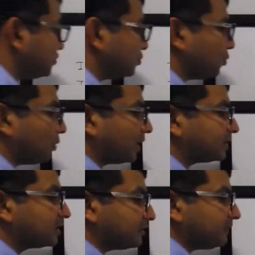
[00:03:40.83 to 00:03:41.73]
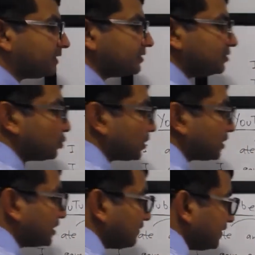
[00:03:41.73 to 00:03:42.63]
you are giving, you're
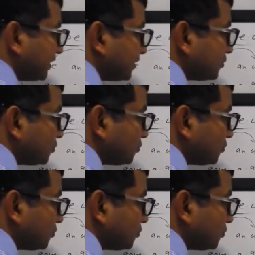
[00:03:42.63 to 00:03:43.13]
giving it